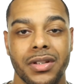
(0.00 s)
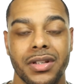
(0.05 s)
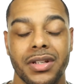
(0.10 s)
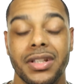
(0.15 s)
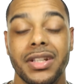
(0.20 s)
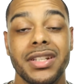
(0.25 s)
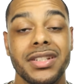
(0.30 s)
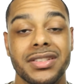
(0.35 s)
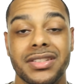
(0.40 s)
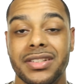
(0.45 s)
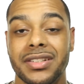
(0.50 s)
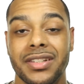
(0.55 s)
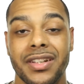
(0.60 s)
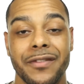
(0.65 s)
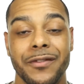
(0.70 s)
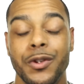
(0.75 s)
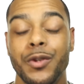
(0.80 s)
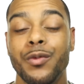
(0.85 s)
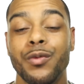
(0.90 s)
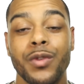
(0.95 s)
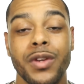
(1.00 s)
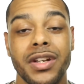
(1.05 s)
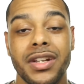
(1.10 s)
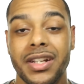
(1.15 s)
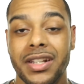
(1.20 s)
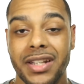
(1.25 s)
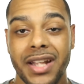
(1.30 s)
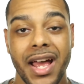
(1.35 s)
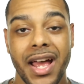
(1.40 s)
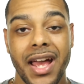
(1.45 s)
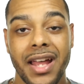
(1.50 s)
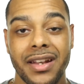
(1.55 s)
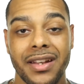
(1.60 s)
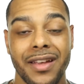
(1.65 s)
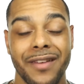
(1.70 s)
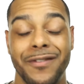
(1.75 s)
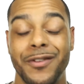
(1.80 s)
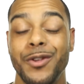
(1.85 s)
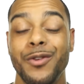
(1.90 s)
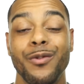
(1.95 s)
Listen, if you've written a lot,
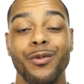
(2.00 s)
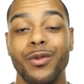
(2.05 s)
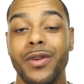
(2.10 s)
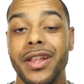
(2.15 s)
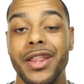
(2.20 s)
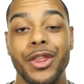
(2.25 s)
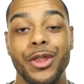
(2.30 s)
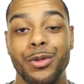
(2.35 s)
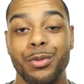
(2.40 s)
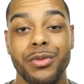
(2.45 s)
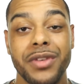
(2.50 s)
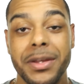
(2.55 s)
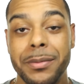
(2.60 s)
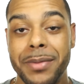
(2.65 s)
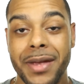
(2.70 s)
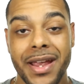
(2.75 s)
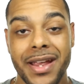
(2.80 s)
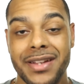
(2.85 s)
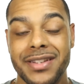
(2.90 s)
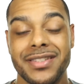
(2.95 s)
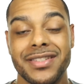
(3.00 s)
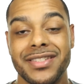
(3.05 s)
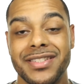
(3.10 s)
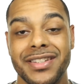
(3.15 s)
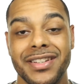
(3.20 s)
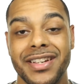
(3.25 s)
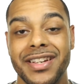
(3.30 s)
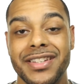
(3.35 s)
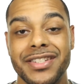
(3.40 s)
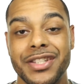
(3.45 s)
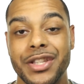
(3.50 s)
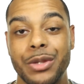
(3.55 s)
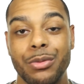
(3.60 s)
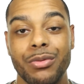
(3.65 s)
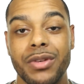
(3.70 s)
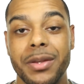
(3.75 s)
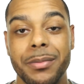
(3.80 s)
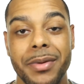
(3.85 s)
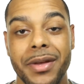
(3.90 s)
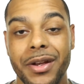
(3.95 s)
if you've written three pages to his
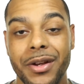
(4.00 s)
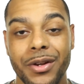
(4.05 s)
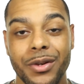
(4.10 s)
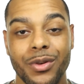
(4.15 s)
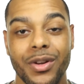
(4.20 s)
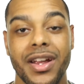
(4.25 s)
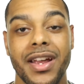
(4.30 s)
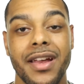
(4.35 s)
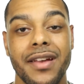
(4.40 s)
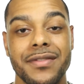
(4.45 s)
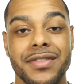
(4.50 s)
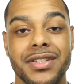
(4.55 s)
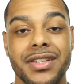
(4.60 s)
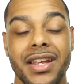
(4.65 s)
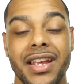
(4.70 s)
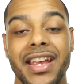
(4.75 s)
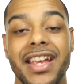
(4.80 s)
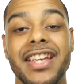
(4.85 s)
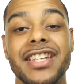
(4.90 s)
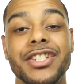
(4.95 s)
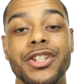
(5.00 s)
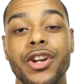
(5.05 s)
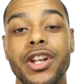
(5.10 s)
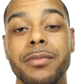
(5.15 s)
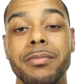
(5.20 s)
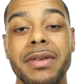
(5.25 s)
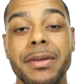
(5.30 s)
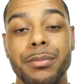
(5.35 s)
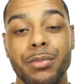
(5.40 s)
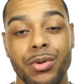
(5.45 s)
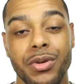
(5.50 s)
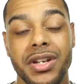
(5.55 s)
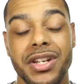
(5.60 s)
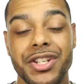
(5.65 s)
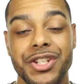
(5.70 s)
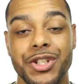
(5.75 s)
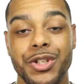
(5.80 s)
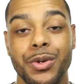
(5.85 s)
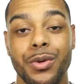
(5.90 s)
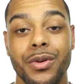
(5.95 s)
three paragraphs, he's going to be pretty
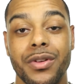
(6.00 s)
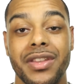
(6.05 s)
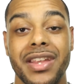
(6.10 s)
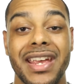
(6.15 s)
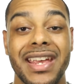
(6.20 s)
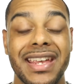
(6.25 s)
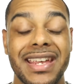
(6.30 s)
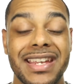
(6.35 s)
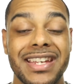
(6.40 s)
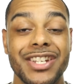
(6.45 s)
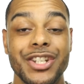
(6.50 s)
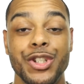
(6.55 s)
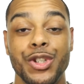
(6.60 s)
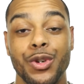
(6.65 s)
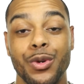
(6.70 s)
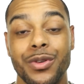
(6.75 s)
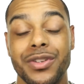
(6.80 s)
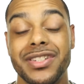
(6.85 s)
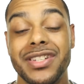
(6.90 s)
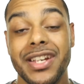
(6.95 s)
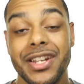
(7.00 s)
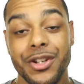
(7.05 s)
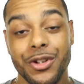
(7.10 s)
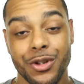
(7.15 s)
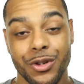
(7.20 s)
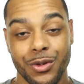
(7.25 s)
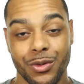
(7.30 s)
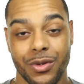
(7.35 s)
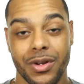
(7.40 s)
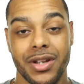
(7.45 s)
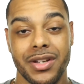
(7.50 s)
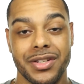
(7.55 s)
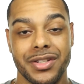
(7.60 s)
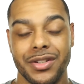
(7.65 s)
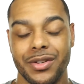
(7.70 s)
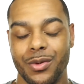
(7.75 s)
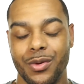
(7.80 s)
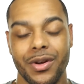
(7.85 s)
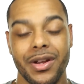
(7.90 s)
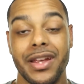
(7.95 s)
sure that he's your Tinder crush,
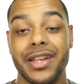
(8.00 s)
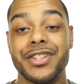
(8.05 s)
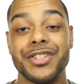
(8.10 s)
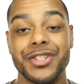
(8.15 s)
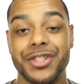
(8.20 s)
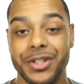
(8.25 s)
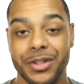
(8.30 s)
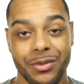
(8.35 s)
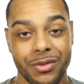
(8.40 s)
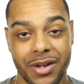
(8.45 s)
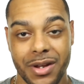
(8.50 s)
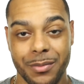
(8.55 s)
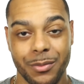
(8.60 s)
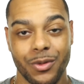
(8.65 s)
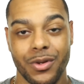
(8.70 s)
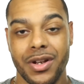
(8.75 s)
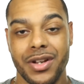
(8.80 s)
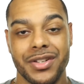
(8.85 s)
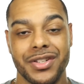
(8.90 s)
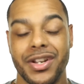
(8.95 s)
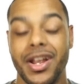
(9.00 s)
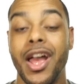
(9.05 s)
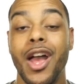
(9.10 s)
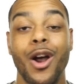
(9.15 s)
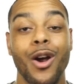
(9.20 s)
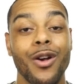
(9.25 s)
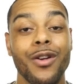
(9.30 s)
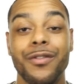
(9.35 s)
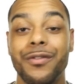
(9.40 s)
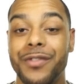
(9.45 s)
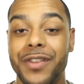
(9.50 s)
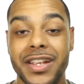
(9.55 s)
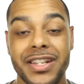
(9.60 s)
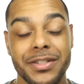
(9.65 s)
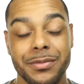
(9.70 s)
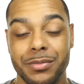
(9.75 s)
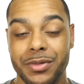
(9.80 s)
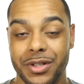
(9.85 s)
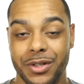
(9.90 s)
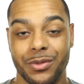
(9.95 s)
or Instagram crush, or
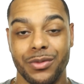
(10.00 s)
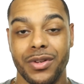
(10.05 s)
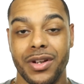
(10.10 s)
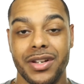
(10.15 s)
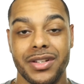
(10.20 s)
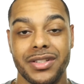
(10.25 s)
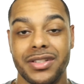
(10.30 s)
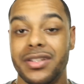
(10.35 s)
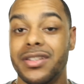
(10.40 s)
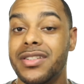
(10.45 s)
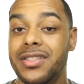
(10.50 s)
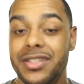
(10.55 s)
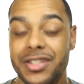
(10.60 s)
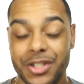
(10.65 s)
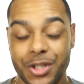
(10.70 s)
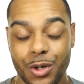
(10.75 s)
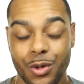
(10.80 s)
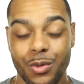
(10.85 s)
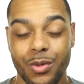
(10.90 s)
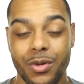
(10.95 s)
Facebook crush, so